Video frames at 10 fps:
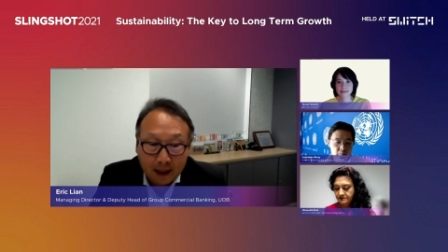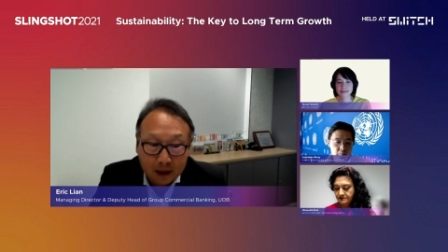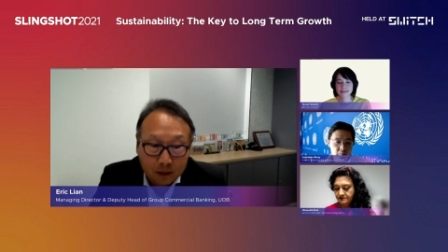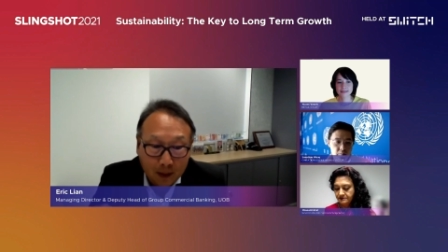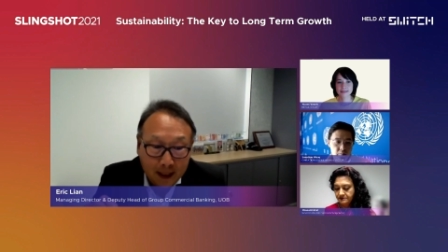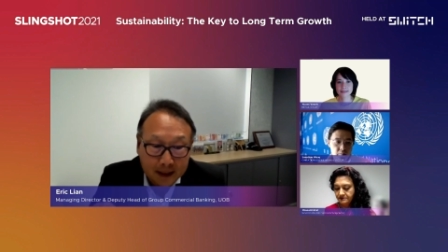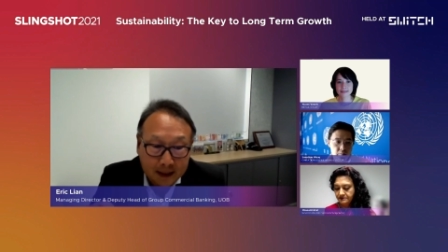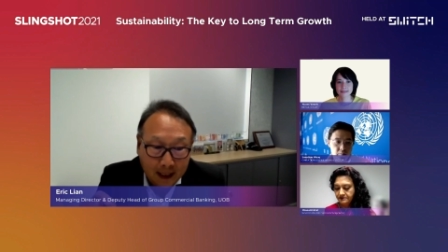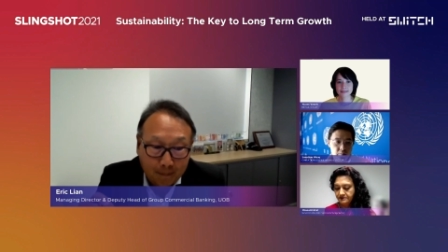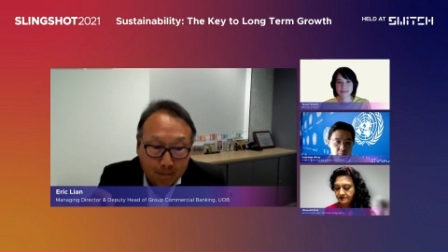as well as
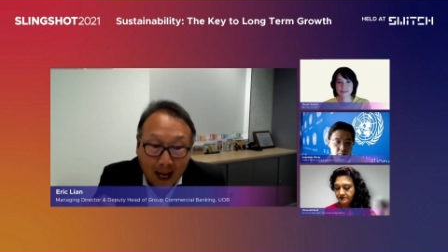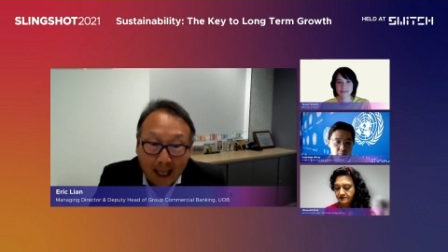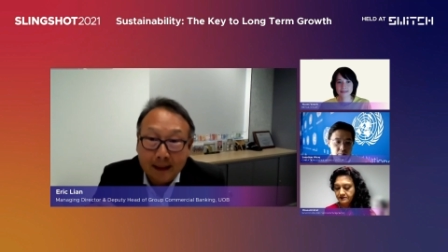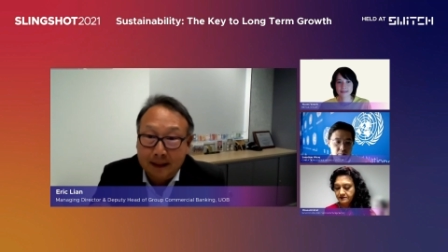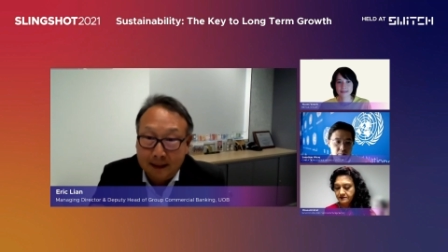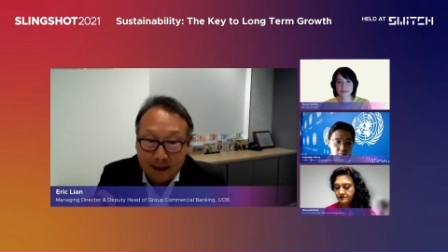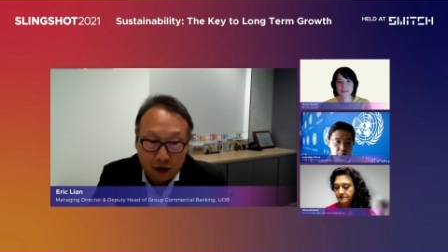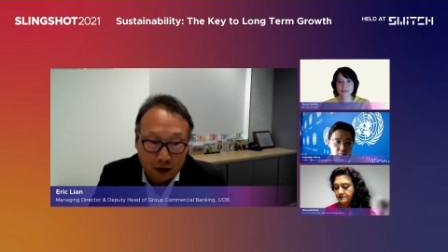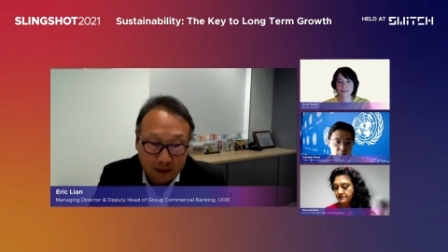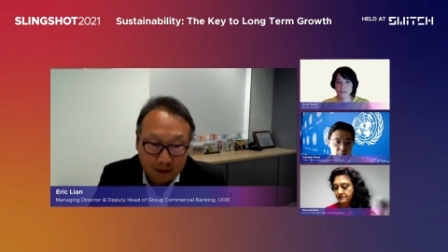their buying
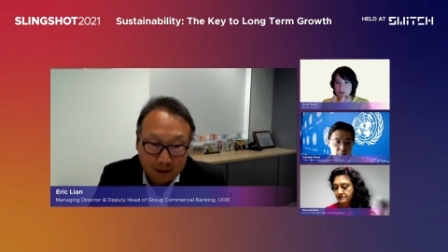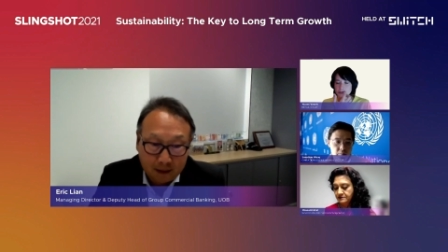decision